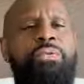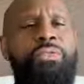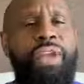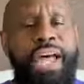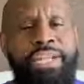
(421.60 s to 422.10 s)

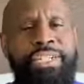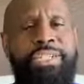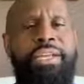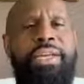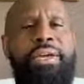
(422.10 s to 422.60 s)

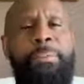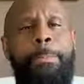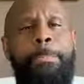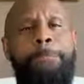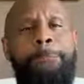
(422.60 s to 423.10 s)
fleshly.
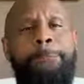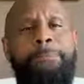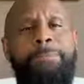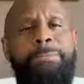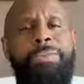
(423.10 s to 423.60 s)

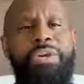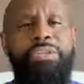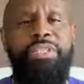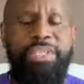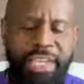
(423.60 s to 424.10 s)
You're
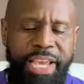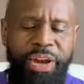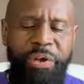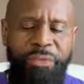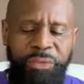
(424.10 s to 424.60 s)

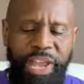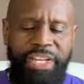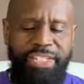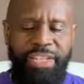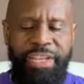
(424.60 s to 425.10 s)
still
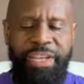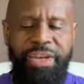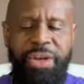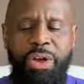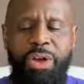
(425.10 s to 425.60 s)
fleshly.
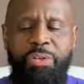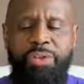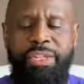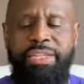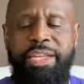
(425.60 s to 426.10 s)

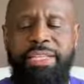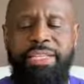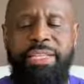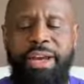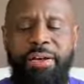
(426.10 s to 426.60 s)
For since
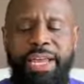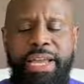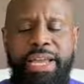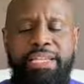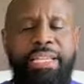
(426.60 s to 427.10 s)
there
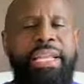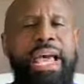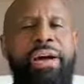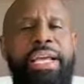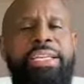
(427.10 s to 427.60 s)
is, and
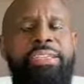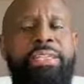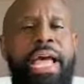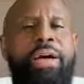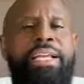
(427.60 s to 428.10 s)
now he's
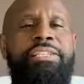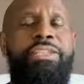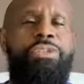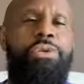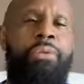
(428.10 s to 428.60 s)
now he's
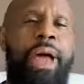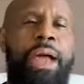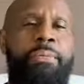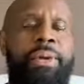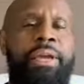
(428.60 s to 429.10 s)

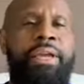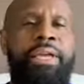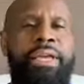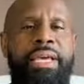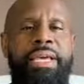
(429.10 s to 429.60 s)
describing
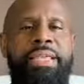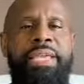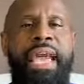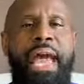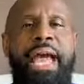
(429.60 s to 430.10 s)

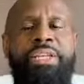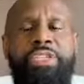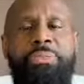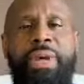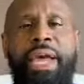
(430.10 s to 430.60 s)
the
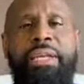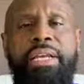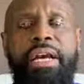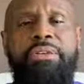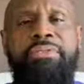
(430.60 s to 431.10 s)
aspect
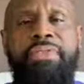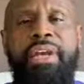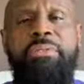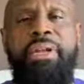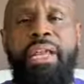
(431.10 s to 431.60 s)
of
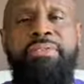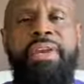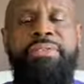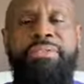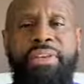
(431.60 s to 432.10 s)
them
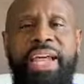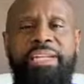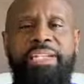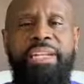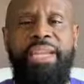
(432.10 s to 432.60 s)
living
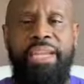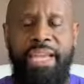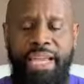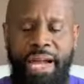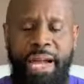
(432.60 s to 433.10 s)
fleshly,
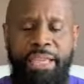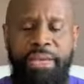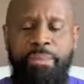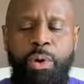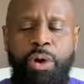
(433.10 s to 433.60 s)
uh,
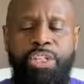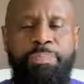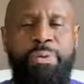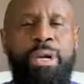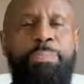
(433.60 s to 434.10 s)
the more
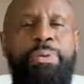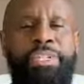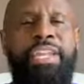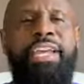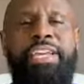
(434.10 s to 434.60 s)
sp- uh,
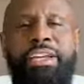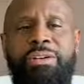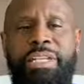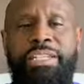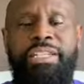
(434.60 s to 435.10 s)

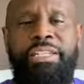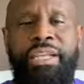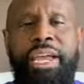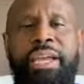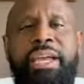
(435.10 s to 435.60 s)
particulars, I should
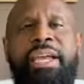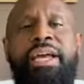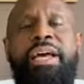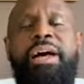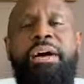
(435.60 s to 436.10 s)
say,
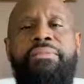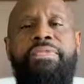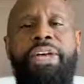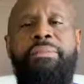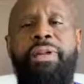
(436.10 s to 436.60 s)
of
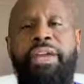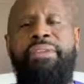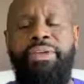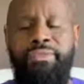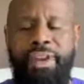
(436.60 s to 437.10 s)
them
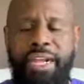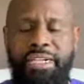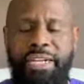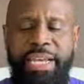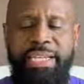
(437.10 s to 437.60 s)
living
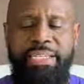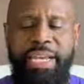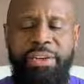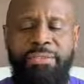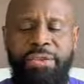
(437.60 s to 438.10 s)
fleshly. He
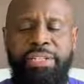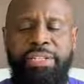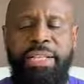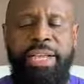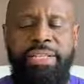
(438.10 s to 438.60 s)
said, For
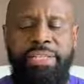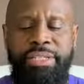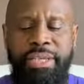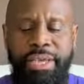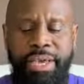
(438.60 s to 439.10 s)

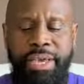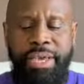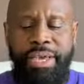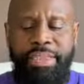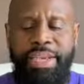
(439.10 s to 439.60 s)
since
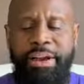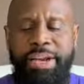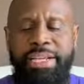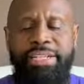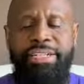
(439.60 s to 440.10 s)
there
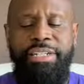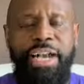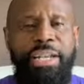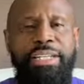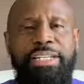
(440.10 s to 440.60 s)
is
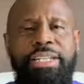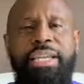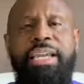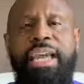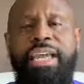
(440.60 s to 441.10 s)

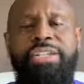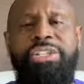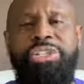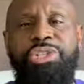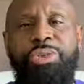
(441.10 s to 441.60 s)
jealousy and
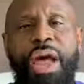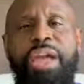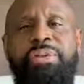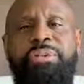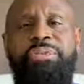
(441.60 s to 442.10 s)

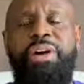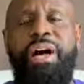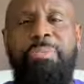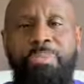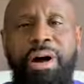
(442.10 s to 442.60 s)
strife
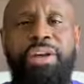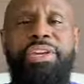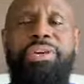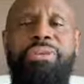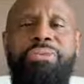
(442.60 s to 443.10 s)
among
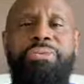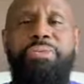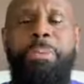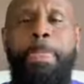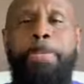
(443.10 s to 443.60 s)
you,
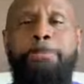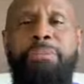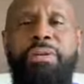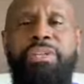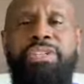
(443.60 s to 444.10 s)

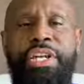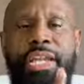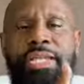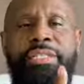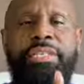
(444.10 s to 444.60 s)

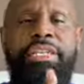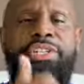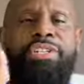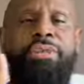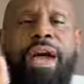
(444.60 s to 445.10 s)
jealousy,
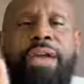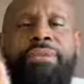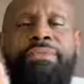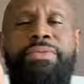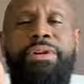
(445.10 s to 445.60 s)

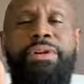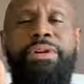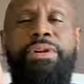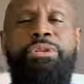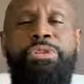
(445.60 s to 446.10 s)
strife,
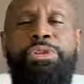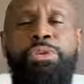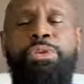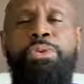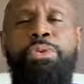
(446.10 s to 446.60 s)

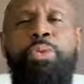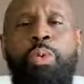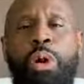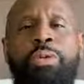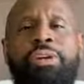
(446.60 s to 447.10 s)
two
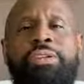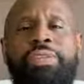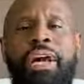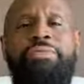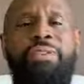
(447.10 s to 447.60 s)

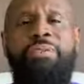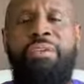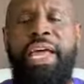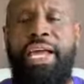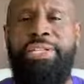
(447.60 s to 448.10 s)
works of the
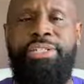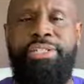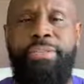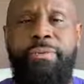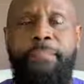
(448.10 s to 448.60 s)

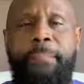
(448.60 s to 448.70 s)
flesh,